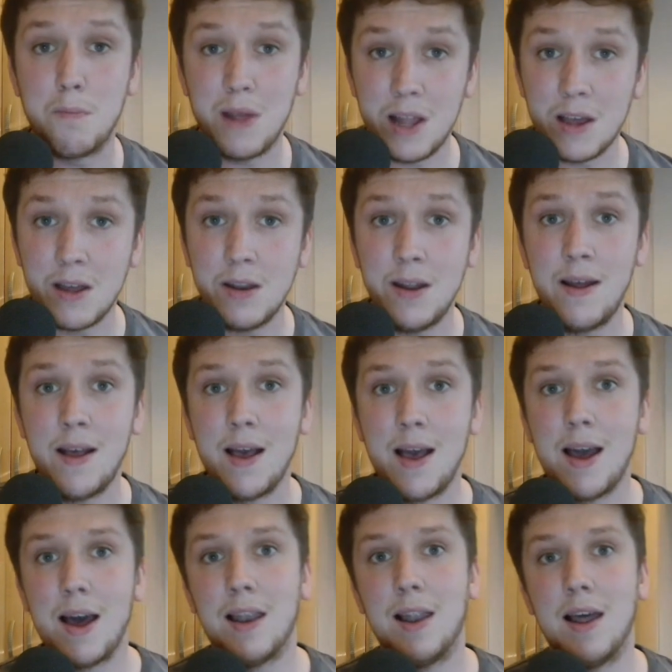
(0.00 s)
million
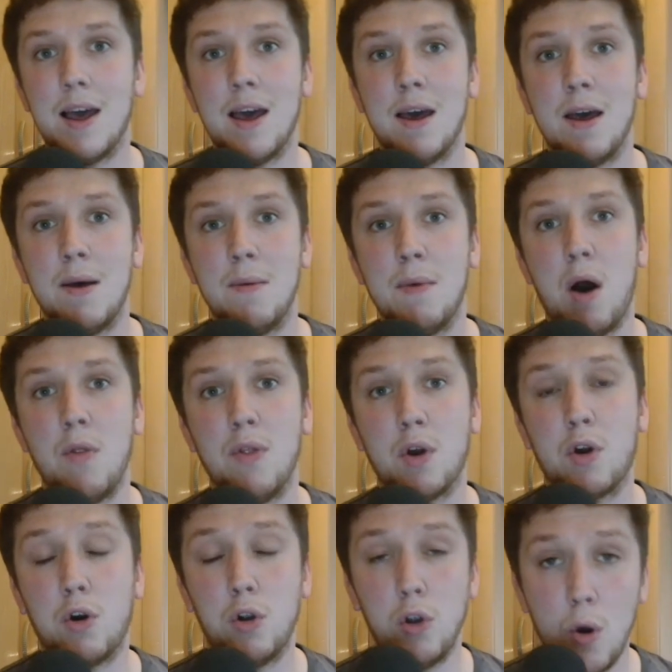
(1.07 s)
on
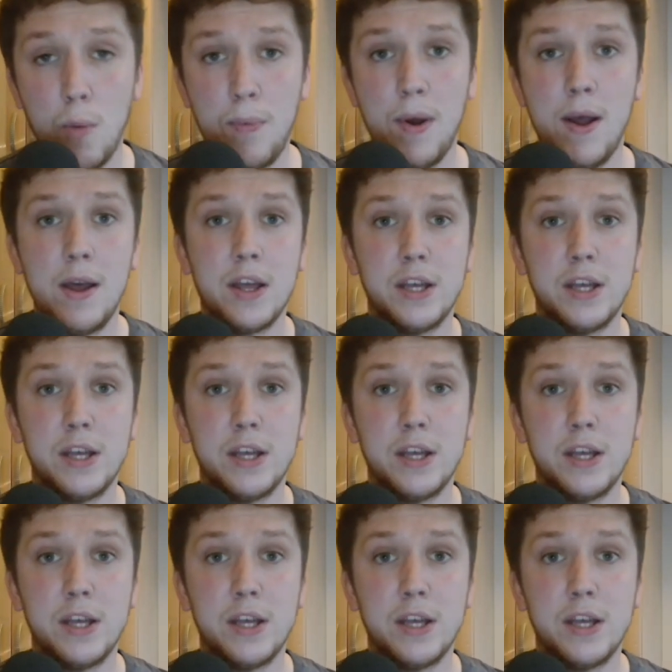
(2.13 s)
the club.